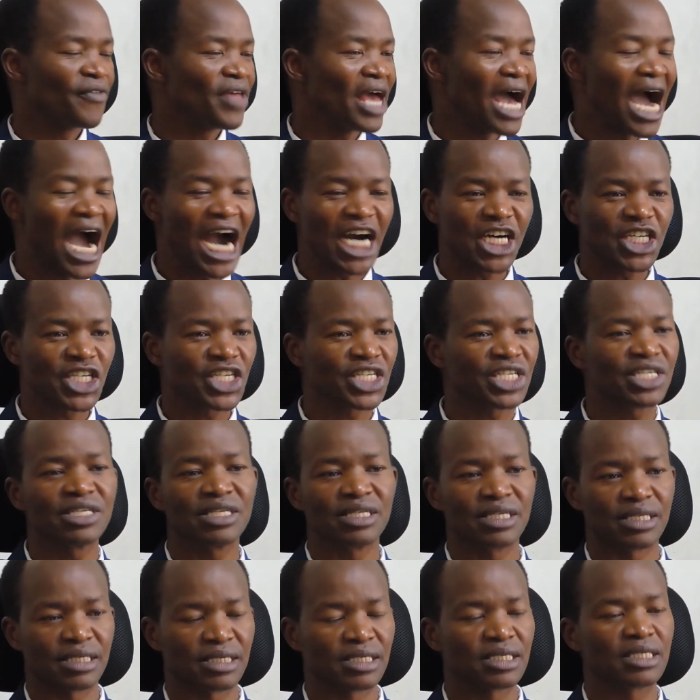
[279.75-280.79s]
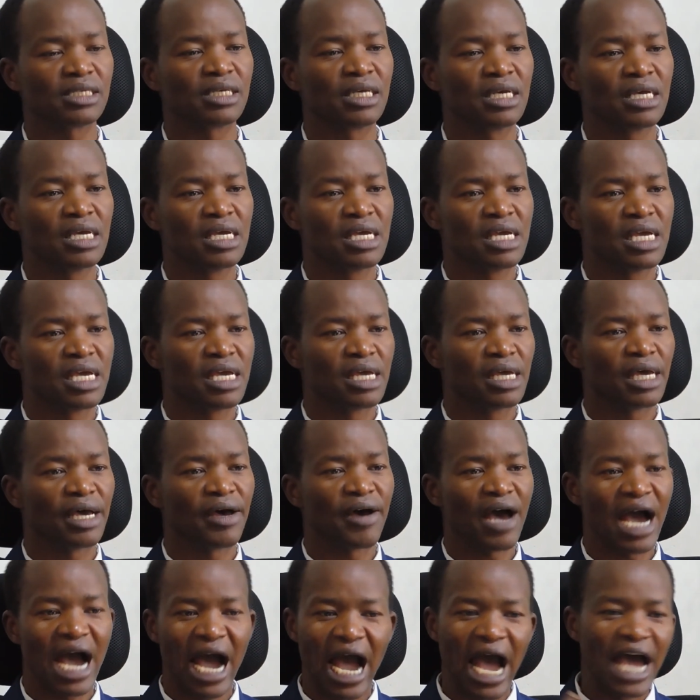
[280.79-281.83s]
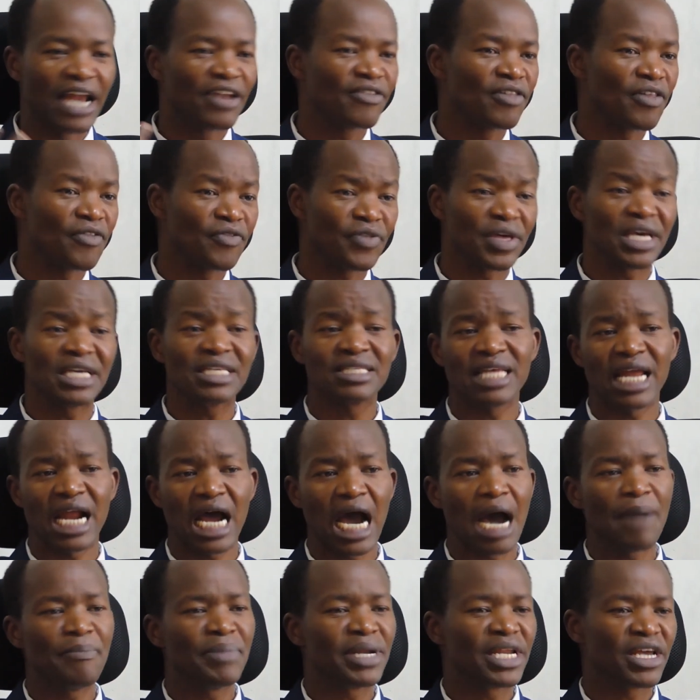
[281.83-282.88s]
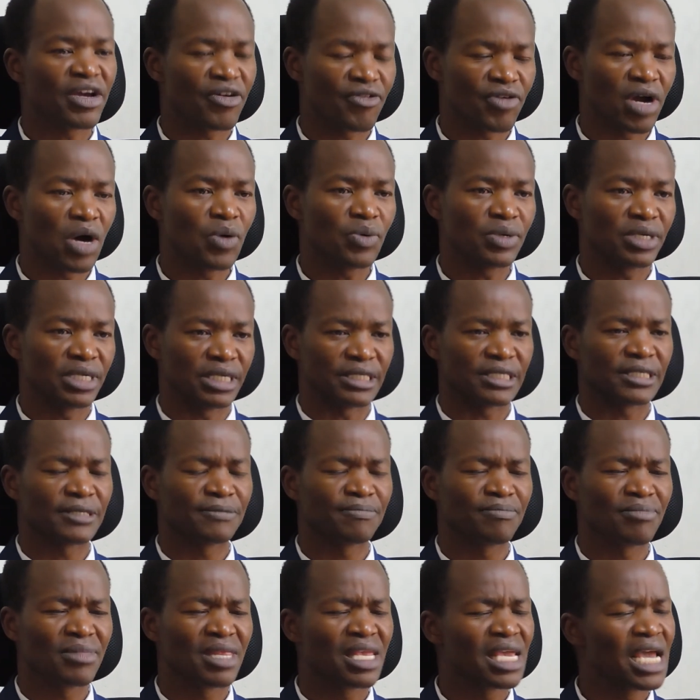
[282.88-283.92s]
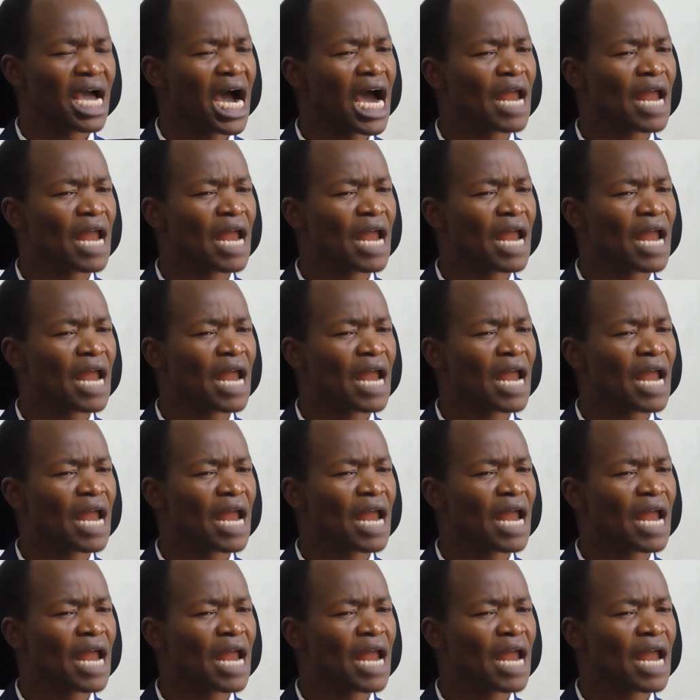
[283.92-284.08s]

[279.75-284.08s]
the actions and the things that are happening around us.